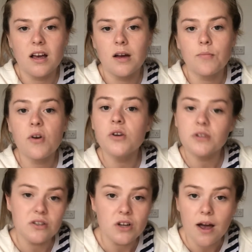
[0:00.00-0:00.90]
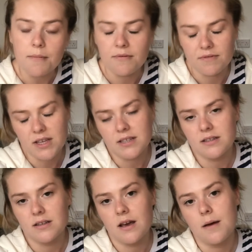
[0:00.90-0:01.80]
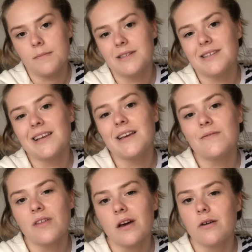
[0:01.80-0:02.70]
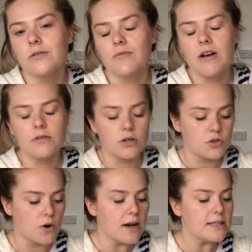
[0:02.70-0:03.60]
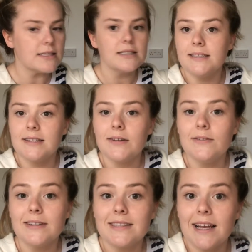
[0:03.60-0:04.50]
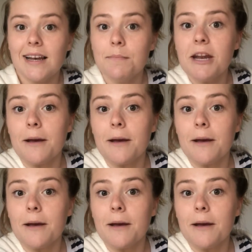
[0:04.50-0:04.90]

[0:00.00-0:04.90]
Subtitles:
prototype of this sleeve that goes around our trays. So see you in a minute.